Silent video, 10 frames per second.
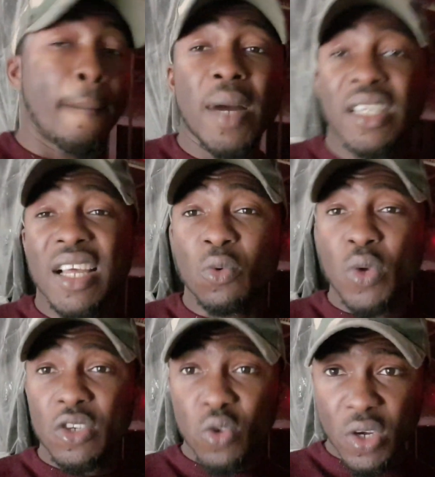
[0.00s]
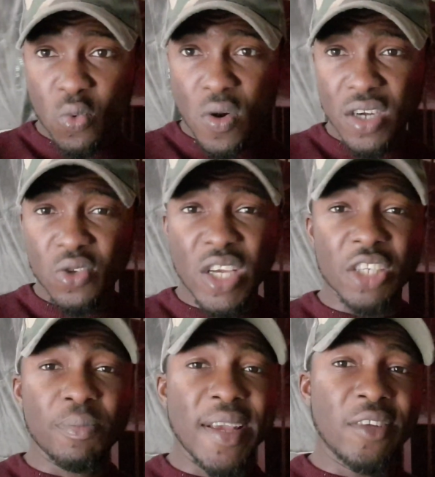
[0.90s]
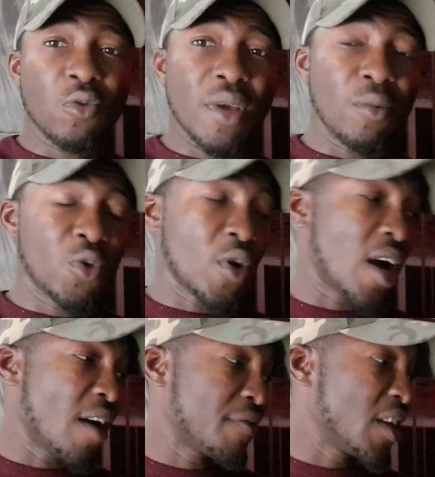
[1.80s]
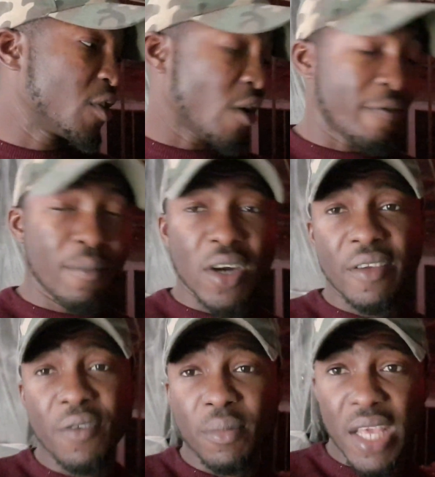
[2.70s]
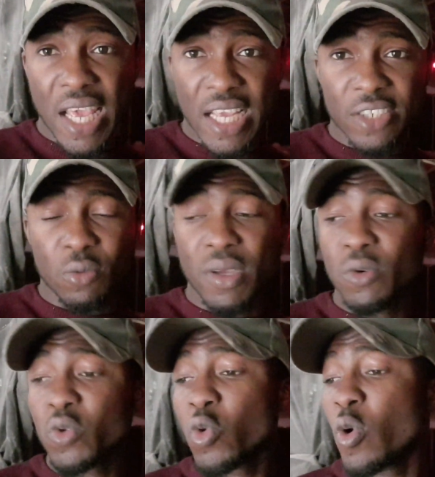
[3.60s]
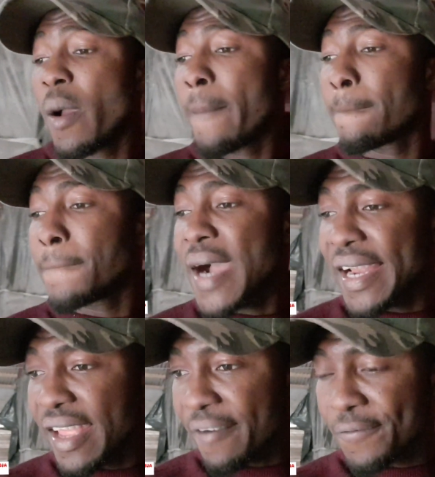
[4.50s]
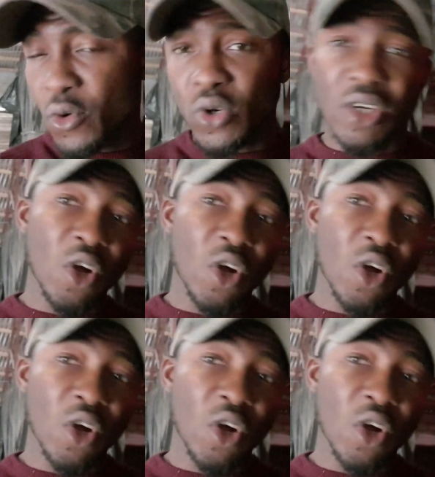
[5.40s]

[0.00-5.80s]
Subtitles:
But at week 21, you expect to be able to have enough money from the eggs to be able to buy their food and